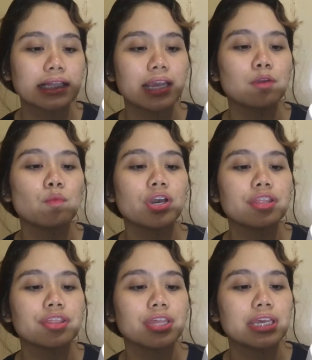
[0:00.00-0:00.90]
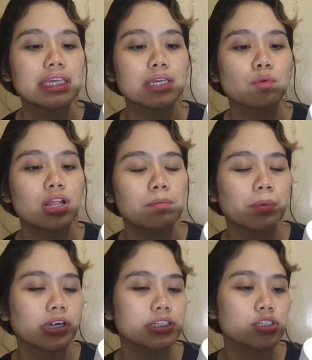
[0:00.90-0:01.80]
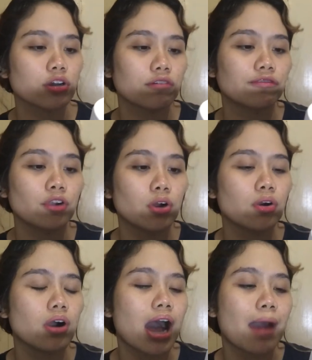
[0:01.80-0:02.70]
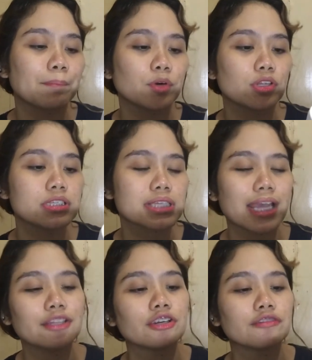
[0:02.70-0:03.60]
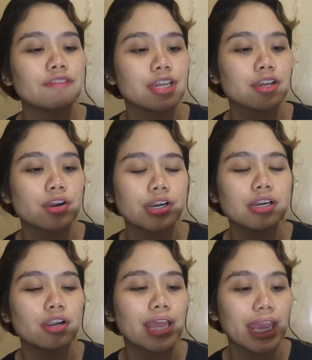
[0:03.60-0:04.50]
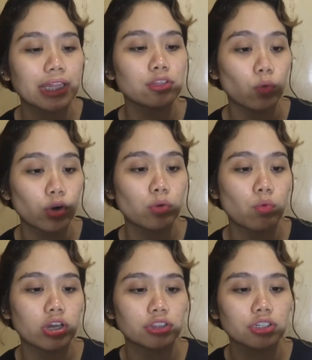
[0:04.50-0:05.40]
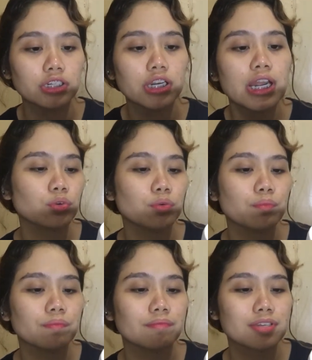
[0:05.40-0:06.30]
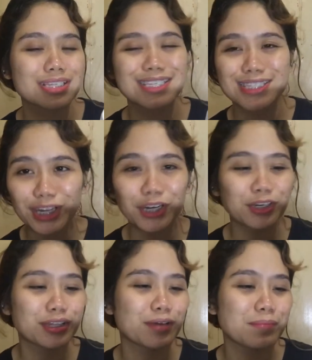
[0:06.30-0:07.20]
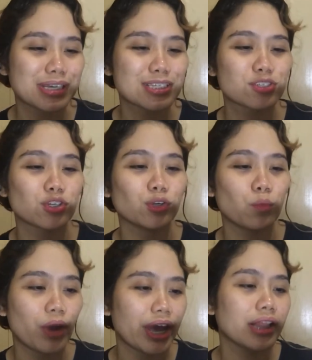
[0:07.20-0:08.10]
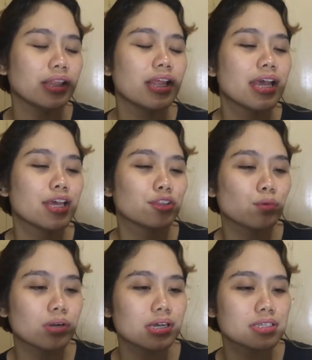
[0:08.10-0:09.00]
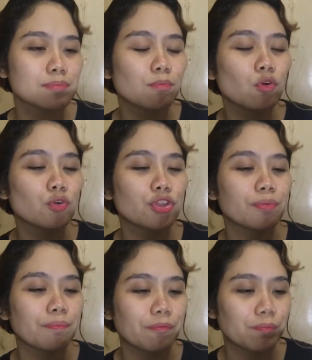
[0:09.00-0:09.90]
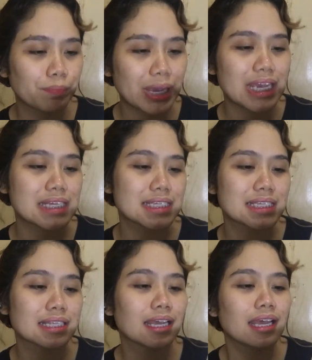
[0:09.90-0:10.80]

clay with equal parts of raw apple cider vinegar and or water. Stir the mixture well to a smooth paste.